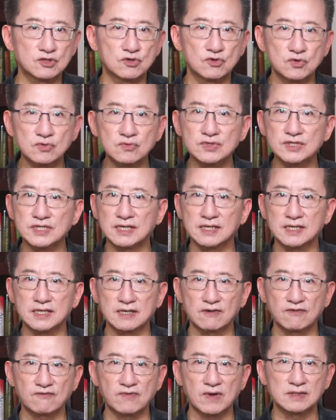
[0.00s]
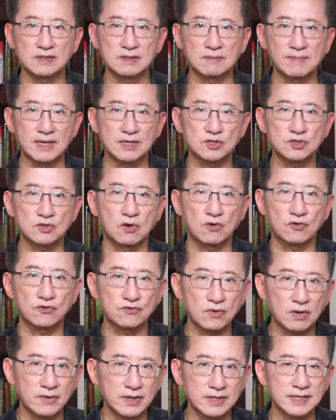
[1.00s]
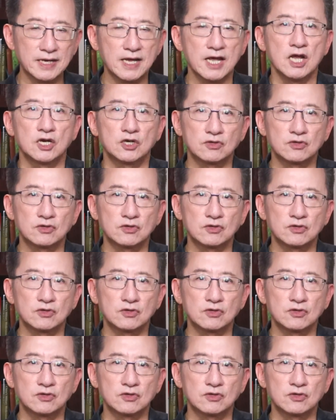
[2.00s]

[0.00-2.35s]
losing their fundamental authority